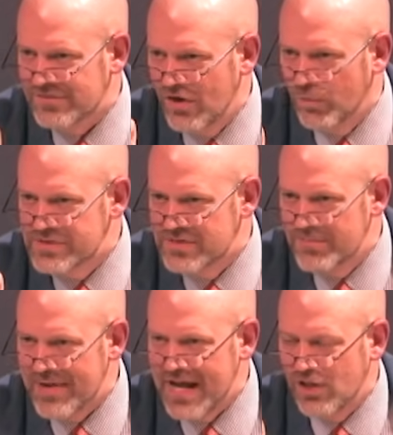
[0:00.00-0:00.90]
it was the
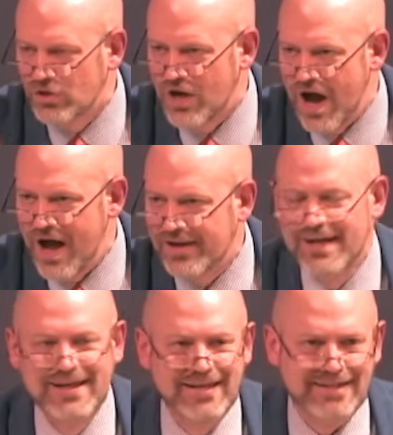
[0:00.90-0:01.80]
male
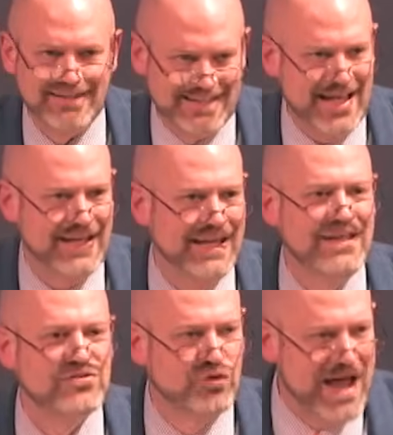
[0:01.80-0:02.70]
god getting
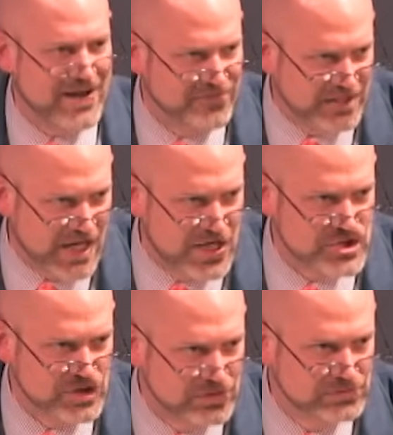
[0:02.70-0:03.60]
his
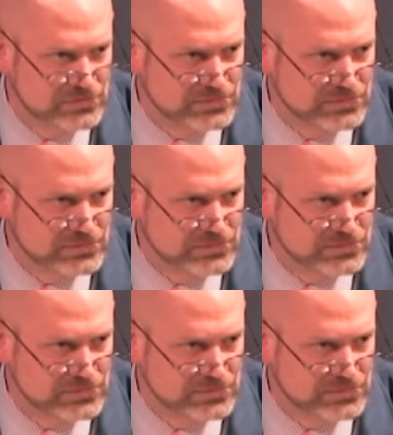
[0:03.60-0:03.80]
gratification.